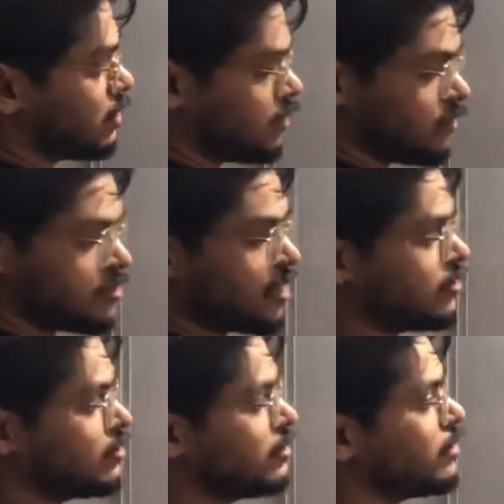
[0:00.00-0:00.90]
It is
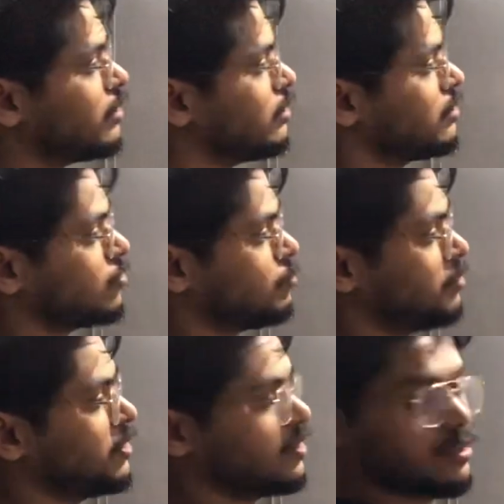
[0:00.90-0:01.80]
anteriorly, it is
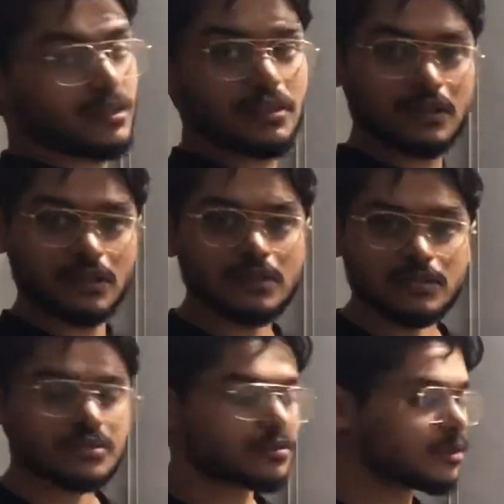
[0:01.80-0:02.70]
superiorly.
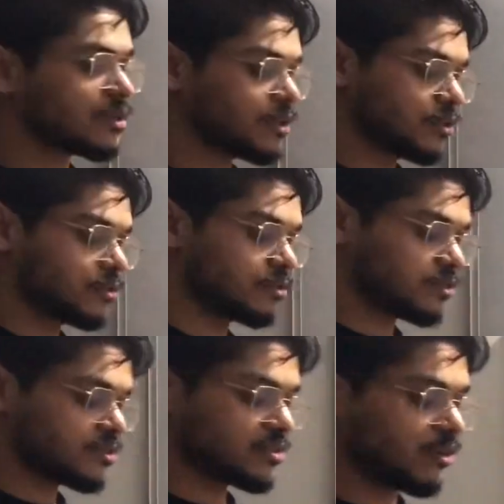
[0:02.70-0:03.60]
Understood? So
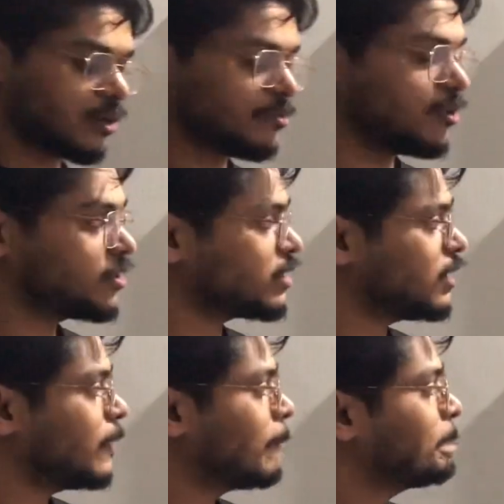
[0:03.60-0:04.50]
this is all about
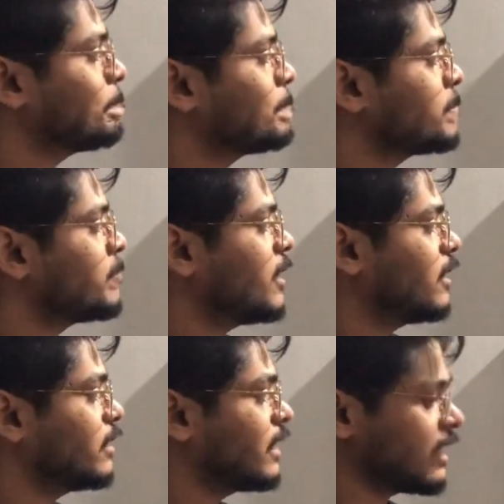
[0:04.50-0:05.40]

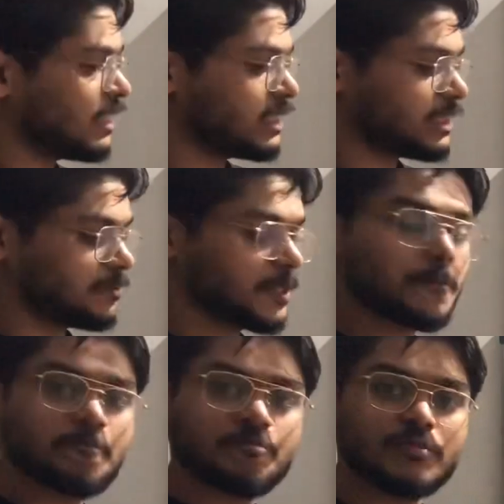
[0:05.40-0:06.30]
lung anatomy.
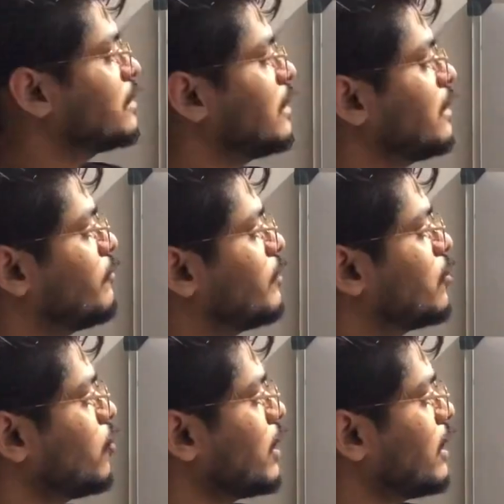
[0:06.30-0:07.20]
We
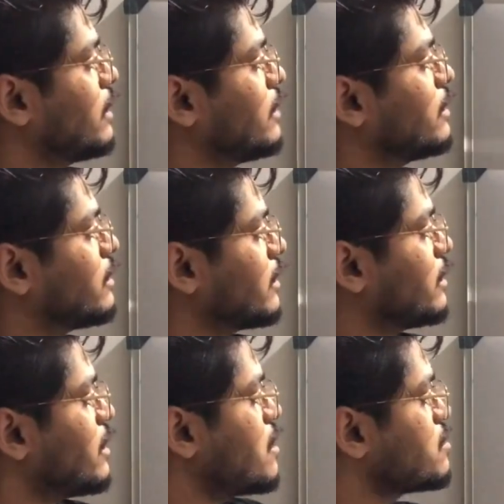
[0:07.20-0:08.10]
know that
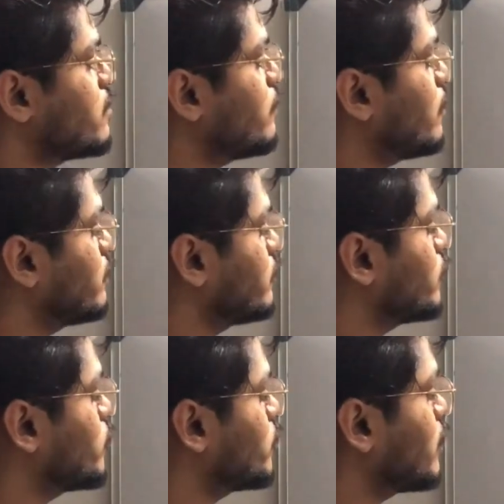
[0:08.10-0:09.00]
trachea is divided
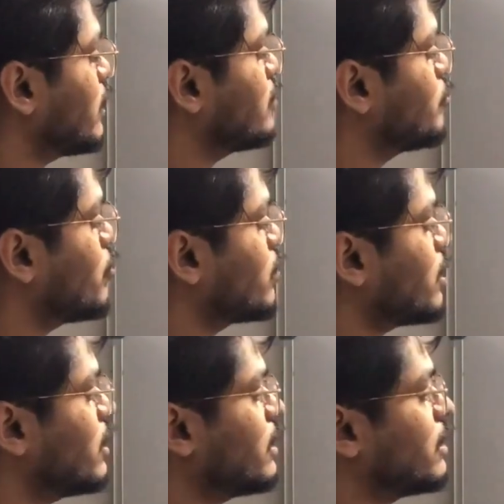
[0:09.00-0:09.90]
into right
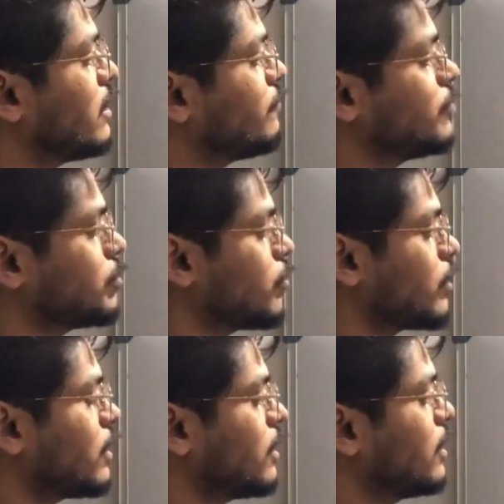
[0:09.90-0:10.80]
bronchi and left
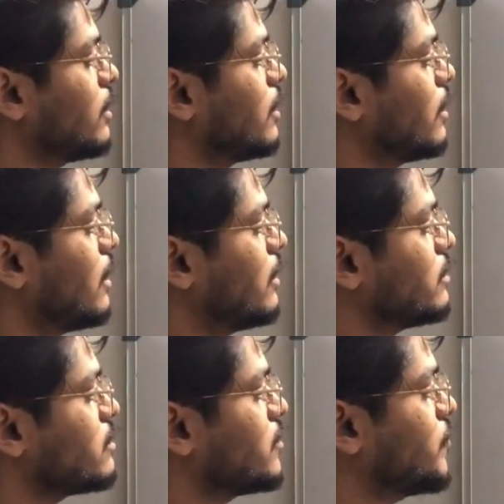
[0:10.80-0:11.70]
bronchi, and
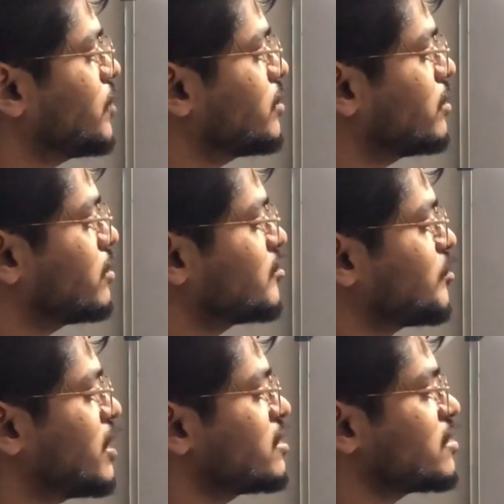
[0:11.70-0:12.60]
this division, this
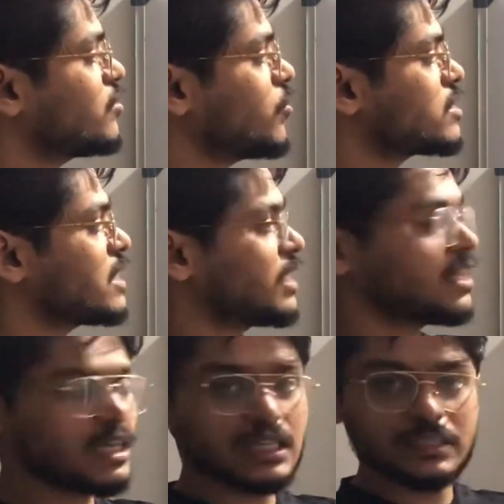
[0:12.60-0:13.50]
place is known as
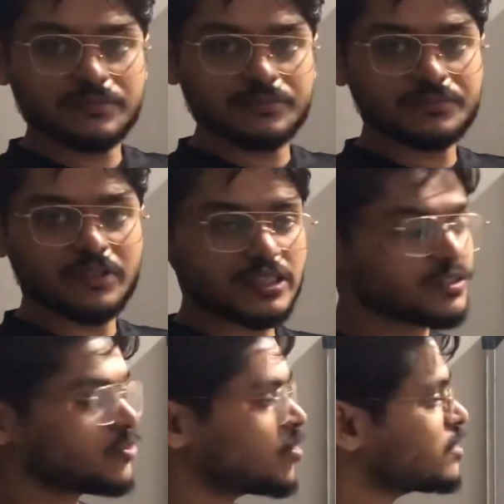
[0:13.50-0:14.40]
carina. What is
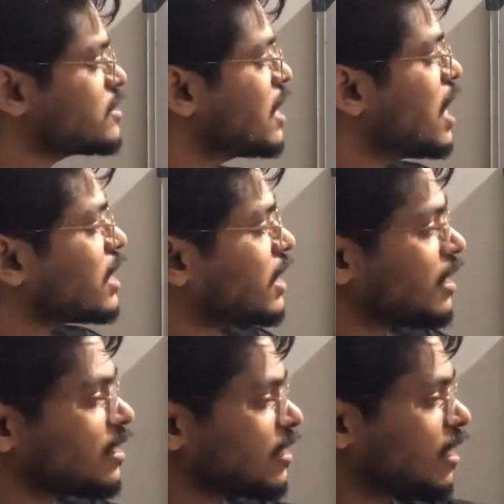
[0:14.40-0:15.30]
known as
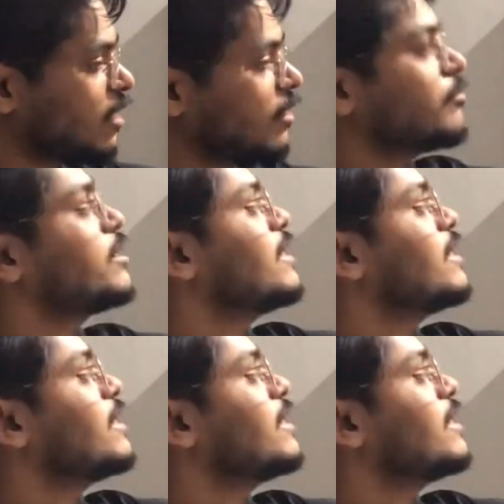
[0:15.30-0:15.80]
carina?